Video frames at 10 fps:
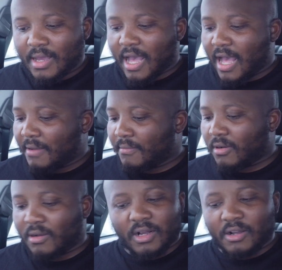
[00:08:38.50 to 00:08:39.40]
On
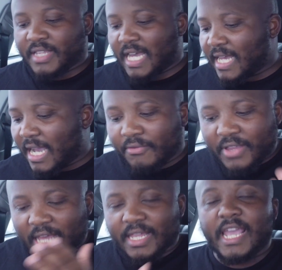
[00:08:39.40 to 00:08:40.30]
the
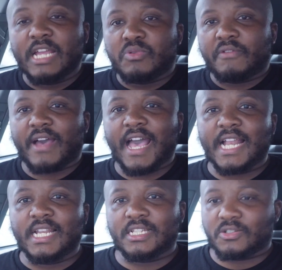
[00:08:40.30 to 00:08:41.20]
other hand, we have
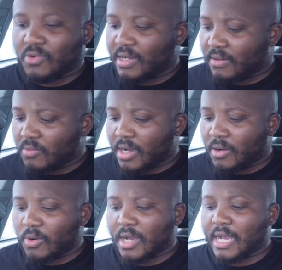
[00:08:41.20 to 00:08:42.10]
Ireland, who
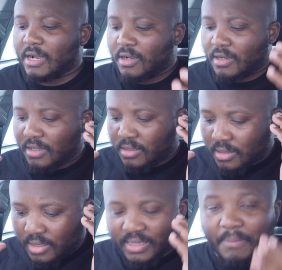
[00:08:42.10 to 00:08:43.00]
are
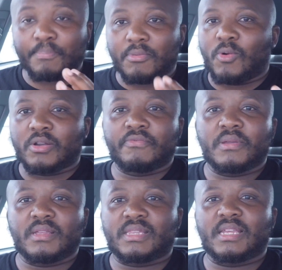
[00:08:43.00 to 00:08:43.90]
one of
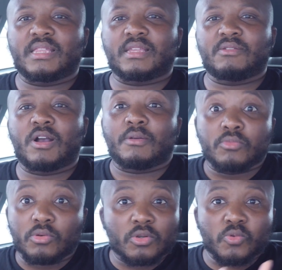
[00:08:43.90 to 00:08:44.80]
they
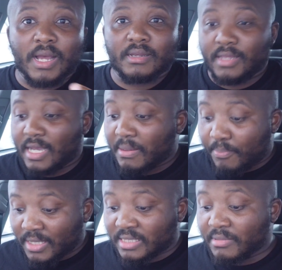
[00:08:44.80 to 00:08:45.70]
are the
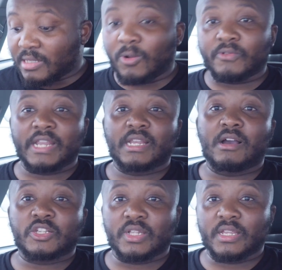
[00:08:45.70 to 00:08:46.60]
best team in the world right now.
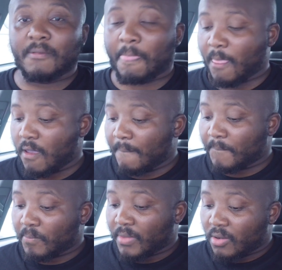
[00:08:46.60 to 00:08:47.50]
Actually,
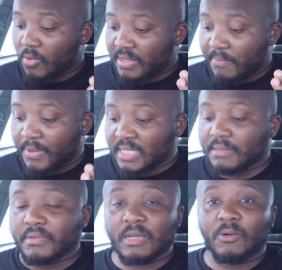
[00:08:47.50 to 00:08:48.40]
who are the best
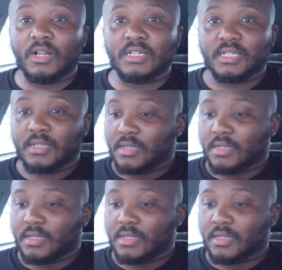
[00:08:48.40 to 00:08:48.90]
team in the world.